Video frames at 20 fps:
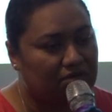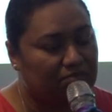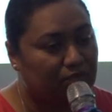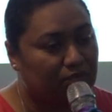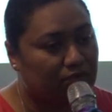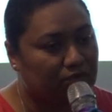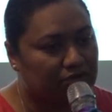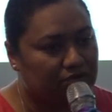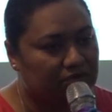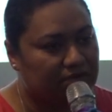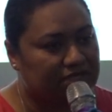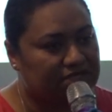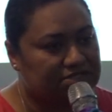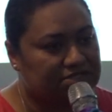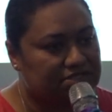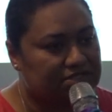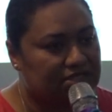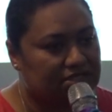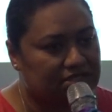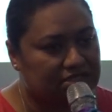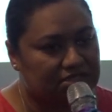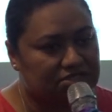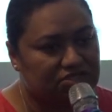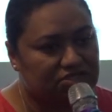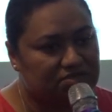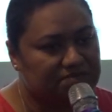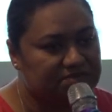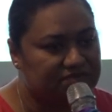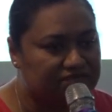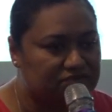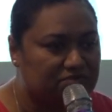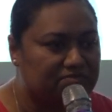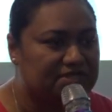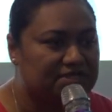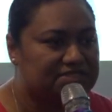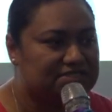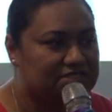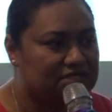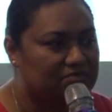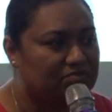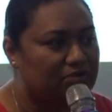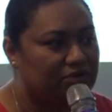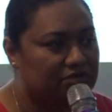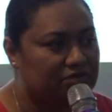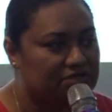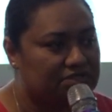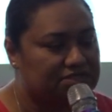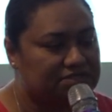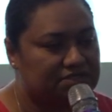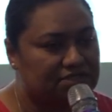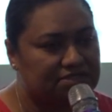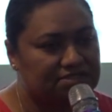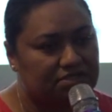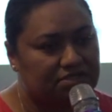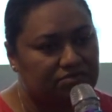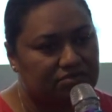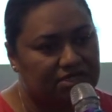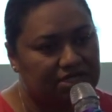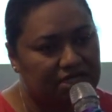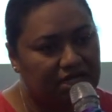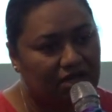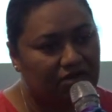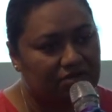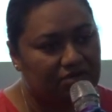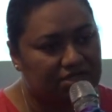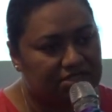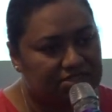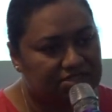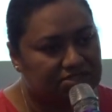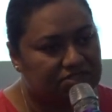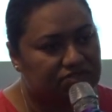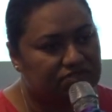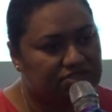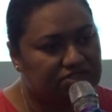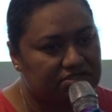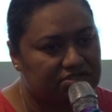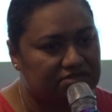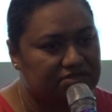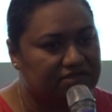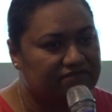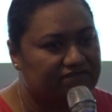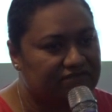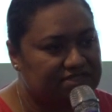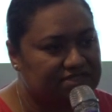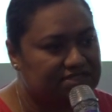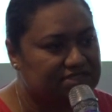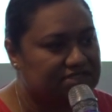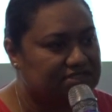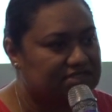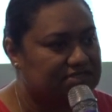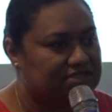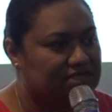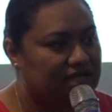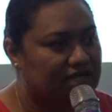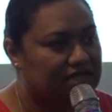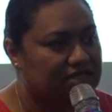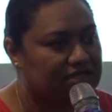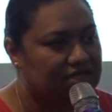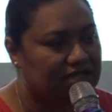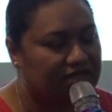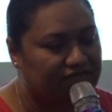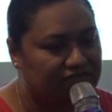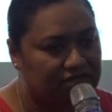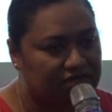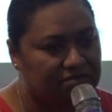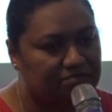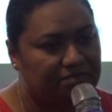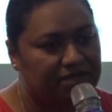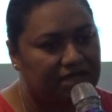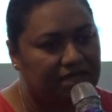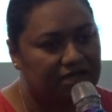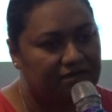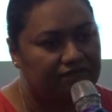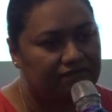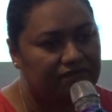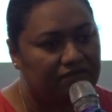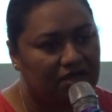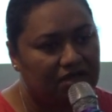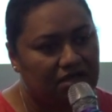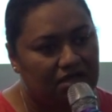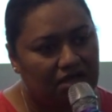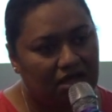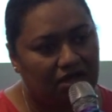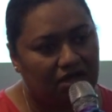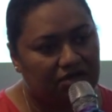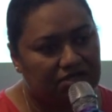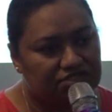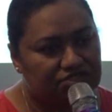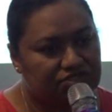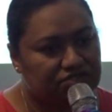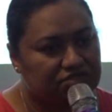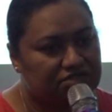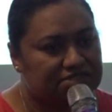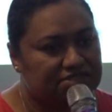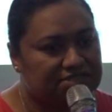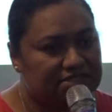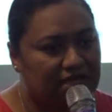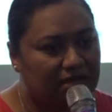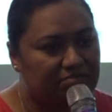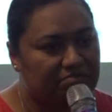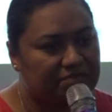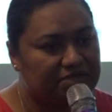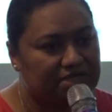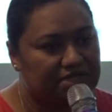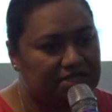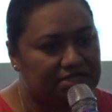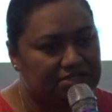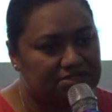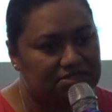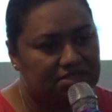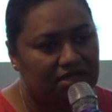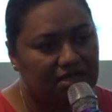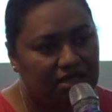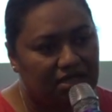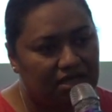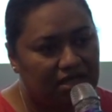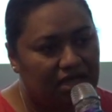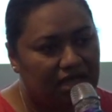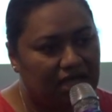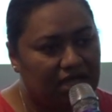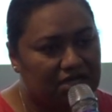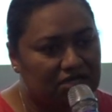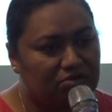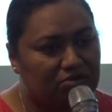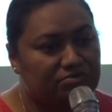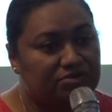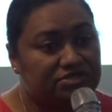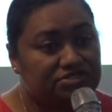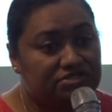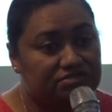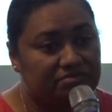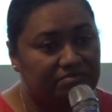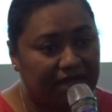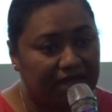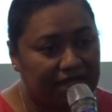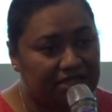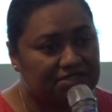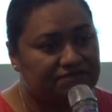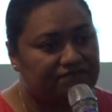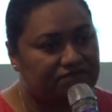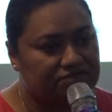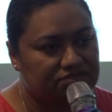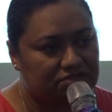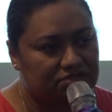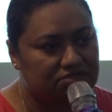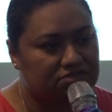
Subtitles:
borrowings. In terms of domestic borrowings, these are really our institutional investors like the FNPF, insurance companies, and commercial banks for